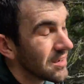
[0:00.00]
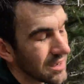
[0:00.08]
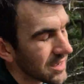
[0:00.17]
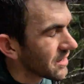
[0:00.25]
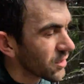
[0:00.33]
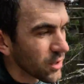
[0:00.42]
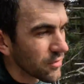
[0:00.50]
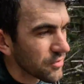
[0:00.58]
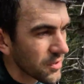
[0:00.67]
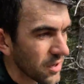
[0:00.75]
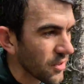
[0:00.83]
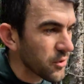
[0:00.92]
I don't know
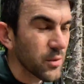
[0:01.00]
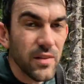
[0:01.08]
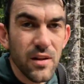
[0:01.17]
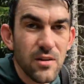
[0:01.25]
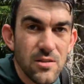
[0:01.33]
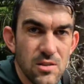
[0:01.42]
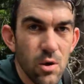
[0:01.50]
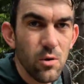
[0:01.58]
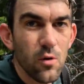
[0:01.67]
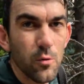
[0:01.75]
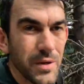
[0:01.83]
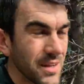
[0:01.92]
if 3 liters
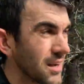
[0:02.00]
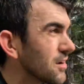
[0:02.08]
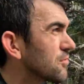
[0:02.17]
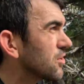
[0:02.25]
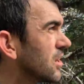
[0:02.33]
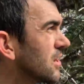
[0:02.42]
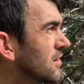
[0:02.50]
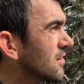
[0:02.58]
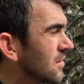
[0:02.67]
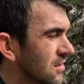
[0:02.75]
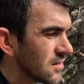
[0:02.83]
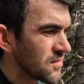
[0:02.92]
total will be enough
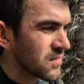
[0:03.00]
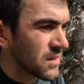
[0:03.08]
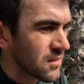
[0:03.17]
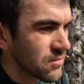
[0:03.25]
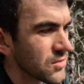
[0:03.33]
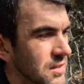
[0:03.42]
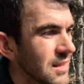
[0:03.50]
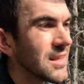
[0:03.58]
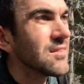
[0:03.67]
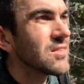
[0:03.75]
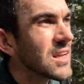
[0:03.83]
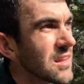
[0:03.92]
for the
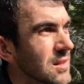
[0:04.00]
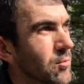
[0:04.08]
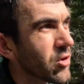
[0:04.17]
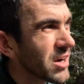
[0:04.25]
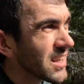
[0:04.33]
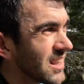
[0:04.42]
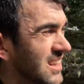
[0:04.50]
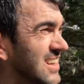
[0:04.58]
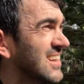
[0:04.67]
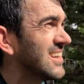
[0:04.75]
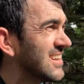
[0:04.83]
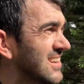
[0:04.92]
evening and the morning,
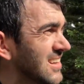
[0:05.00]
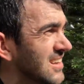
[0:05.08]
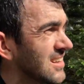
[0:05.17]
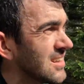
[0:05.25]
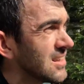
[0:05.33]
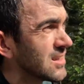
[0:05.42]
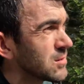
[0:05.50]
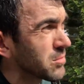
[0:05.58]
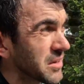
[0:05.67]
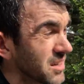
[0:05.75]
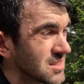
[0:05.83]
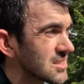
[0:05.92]

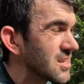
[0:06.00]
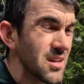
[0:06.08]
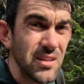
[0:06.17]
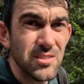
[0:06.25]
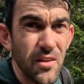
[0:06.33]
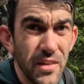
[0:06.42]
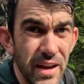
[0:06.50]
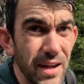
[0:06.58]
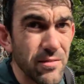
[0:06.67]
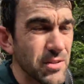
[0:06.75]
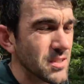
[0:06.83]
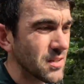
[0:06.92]
but it's all that I
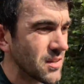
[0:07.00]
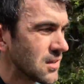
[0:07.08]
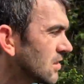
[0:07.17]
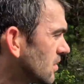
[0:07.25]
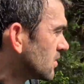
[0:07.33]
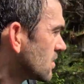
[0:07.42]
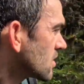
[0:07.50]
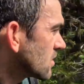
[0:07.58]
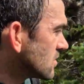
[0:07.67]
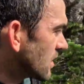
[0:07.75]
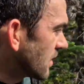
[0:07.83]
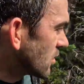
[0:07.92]
have
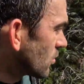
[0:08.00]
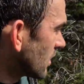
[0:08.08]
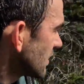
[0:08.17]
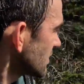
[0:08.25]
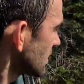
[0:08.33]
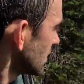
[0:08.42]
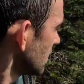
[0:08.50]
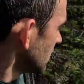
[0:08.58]
container wise.